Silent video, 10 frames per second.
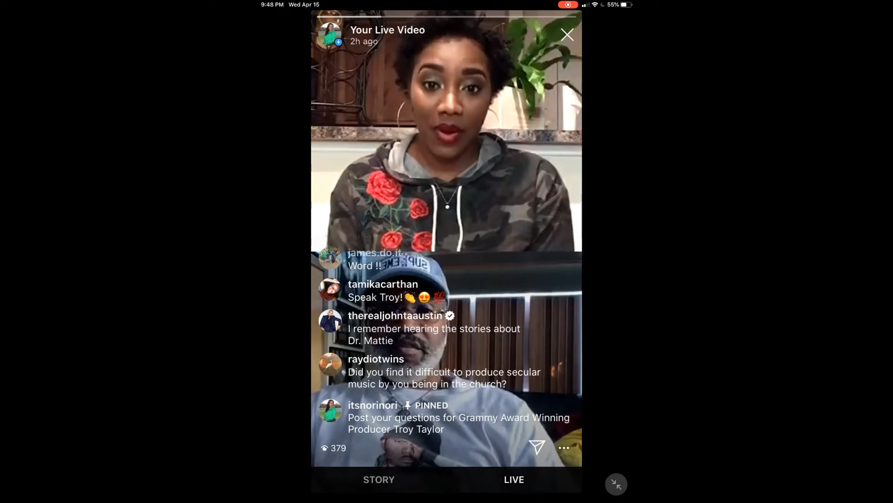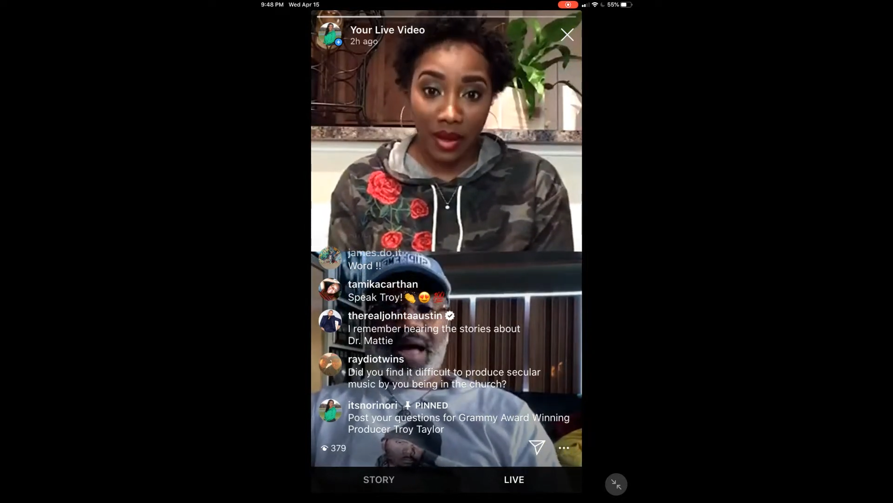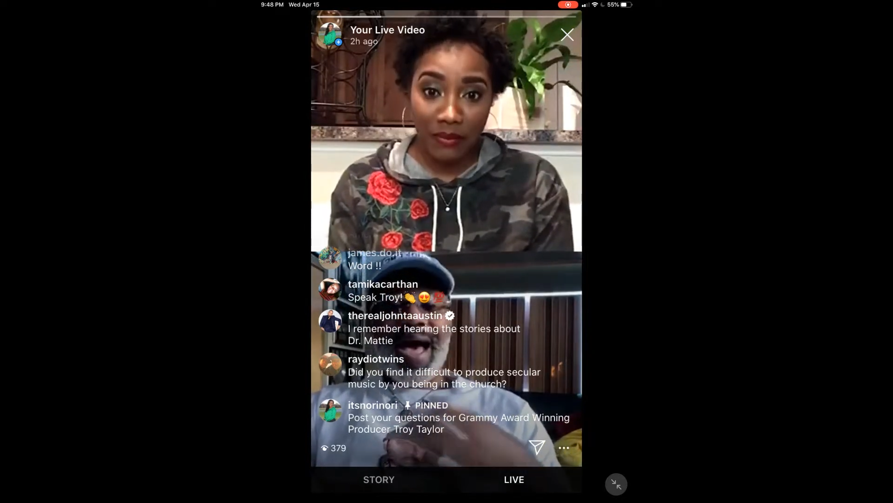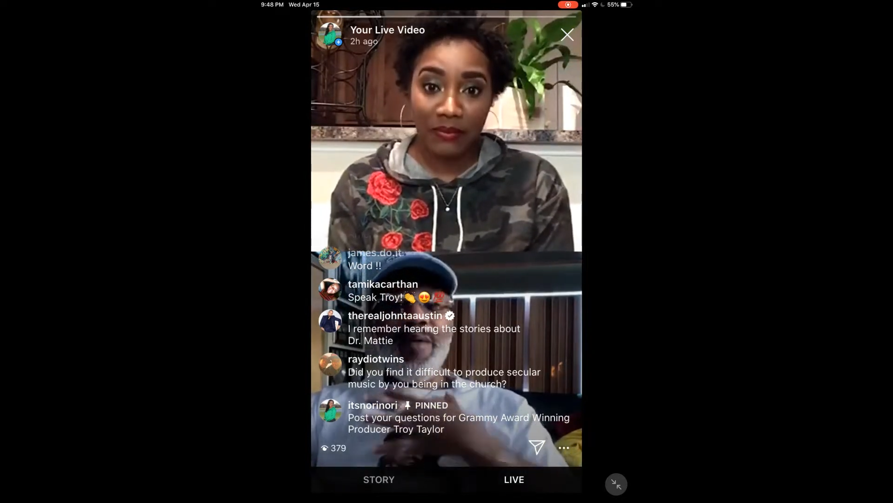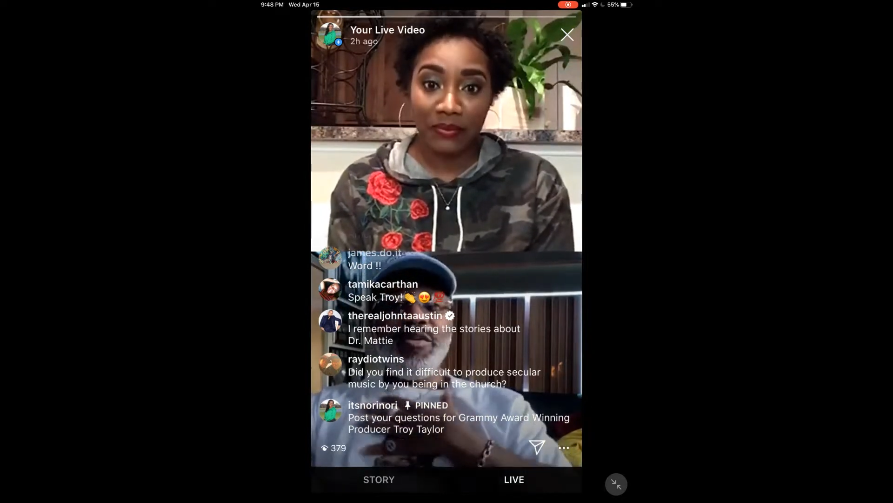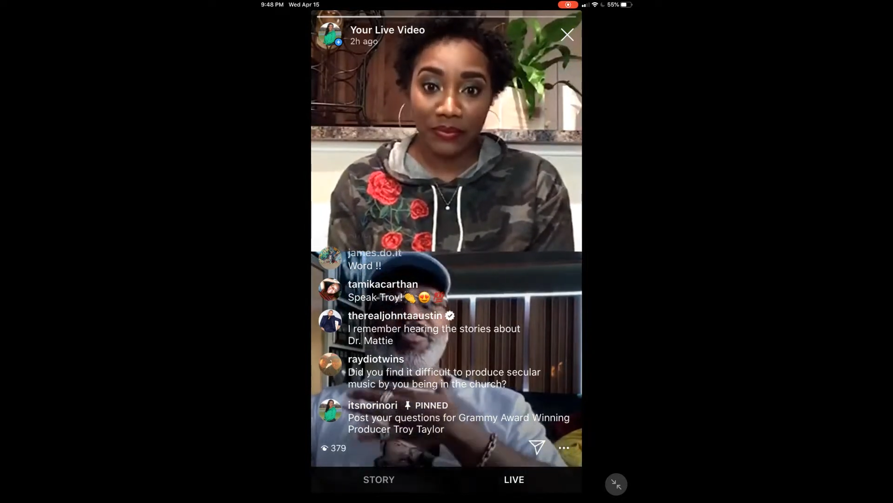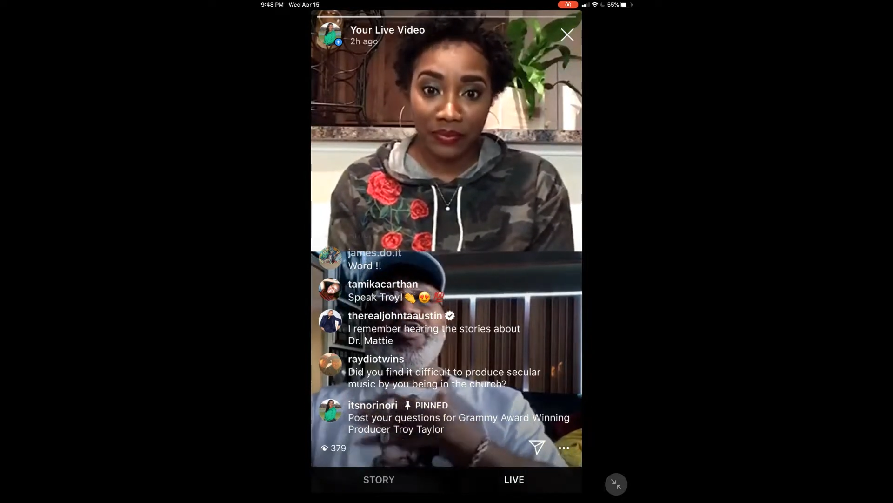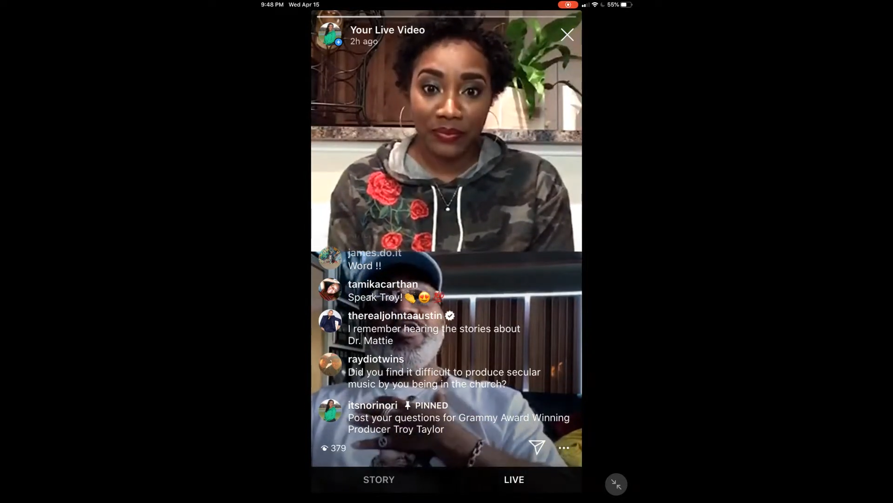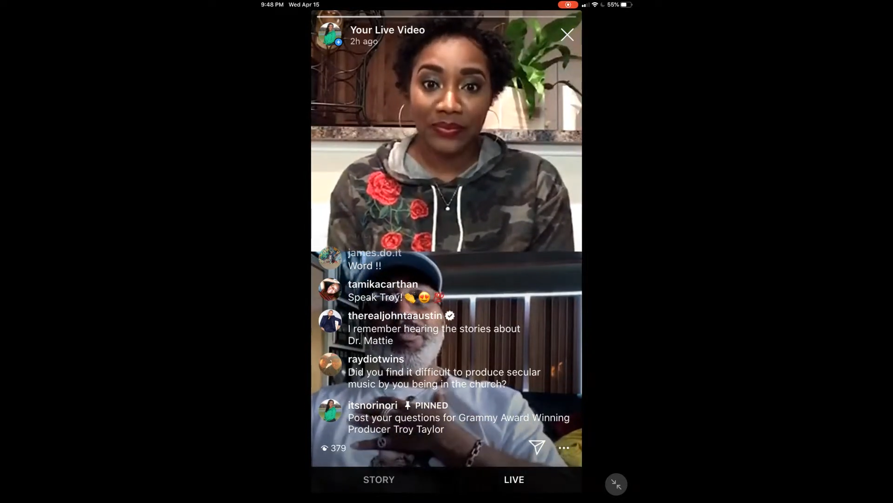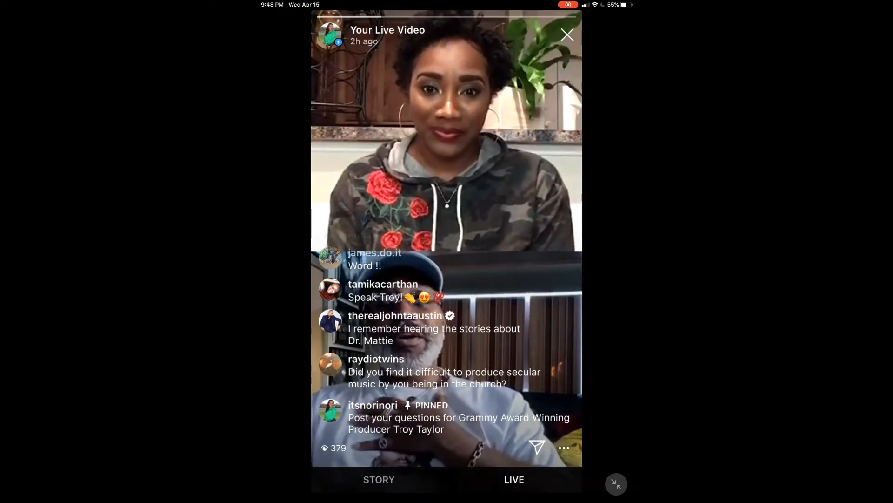I was a
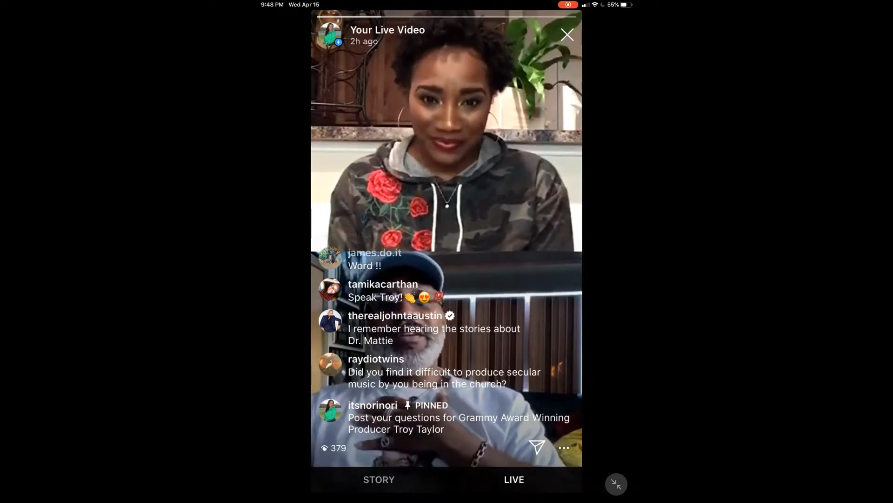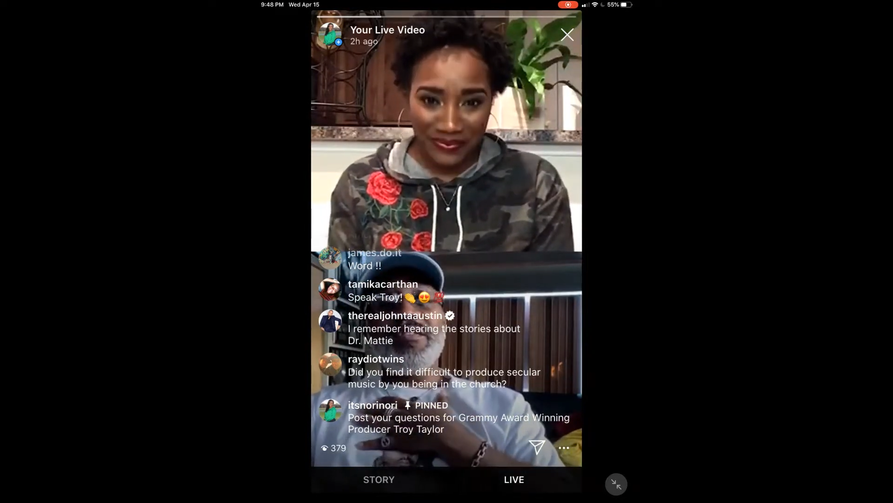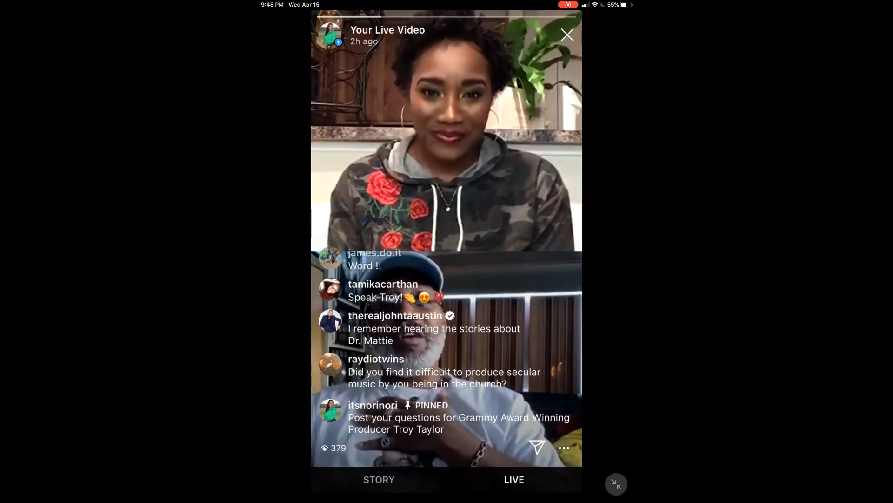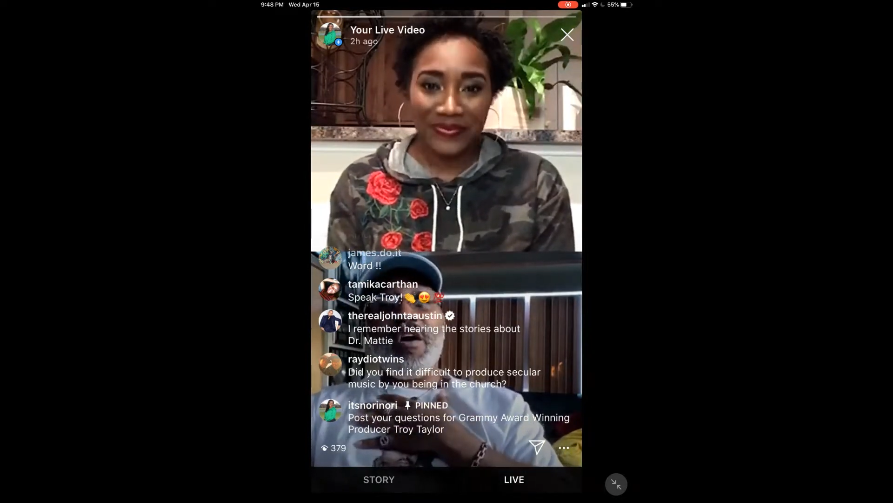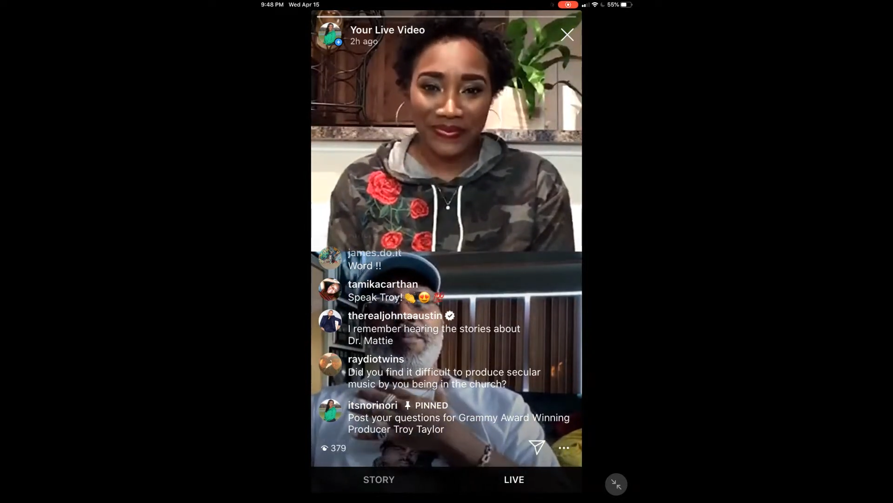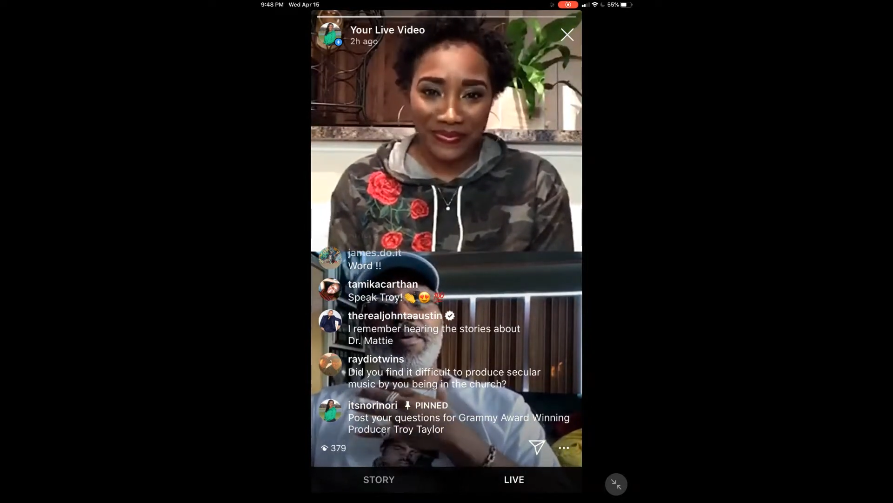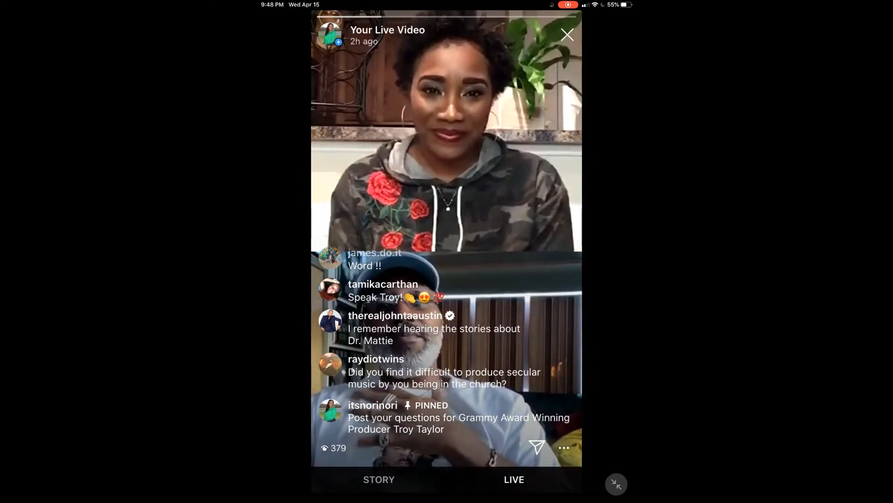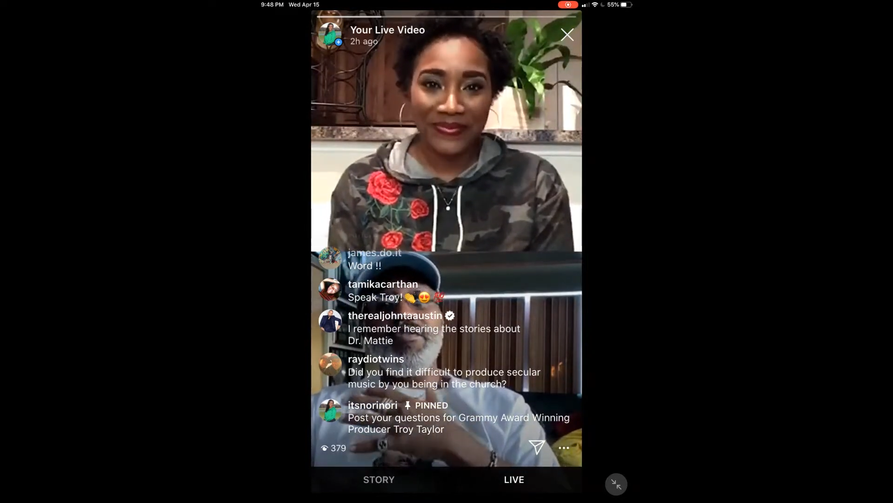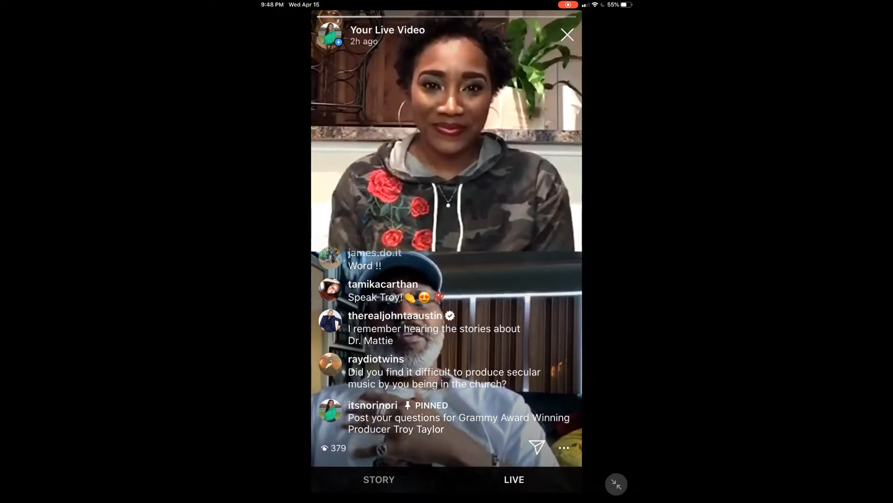church boy that listened to R&B music.